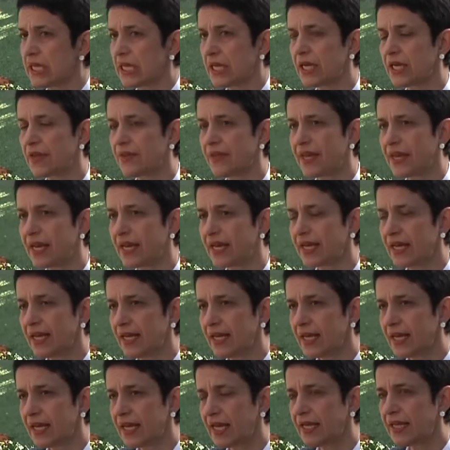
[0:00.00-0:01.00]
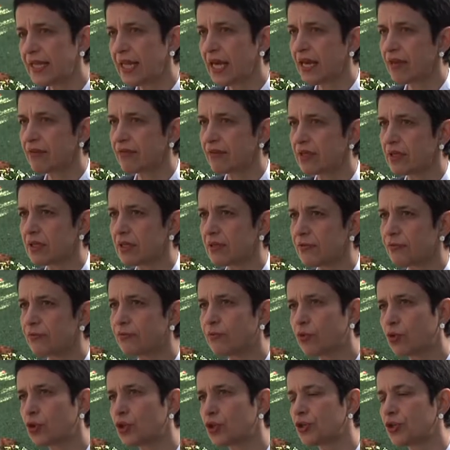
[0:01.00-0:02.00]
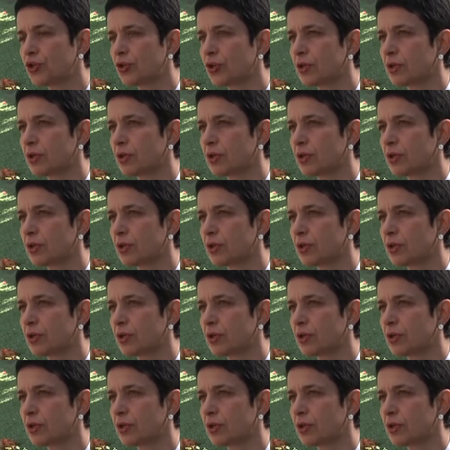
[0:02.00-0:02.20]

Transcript: uh, they again can have a four,